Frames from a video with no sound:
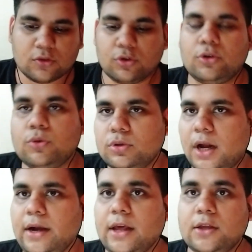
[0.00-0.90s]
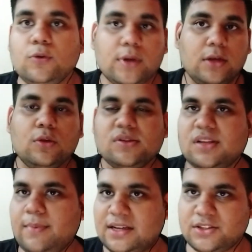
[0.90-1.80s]
So to do that, you can use
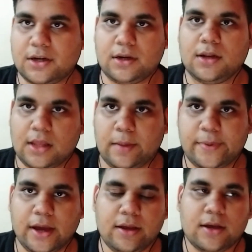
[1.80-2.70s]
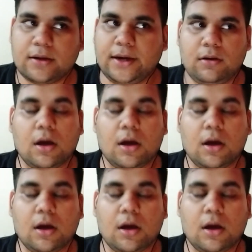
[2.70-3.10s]
some external API, right?